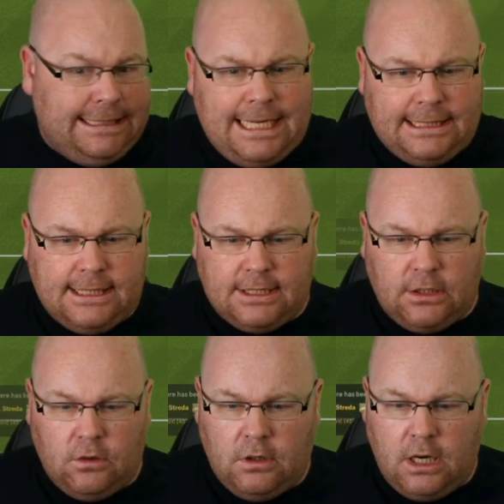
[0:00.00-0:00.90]
That
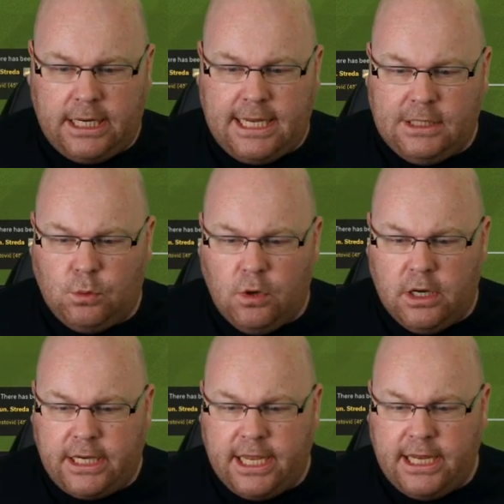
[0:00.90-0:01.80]
doesn't look like it's
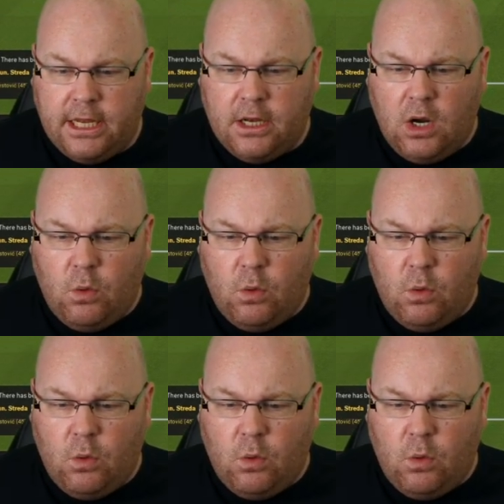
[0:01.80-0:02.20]
working.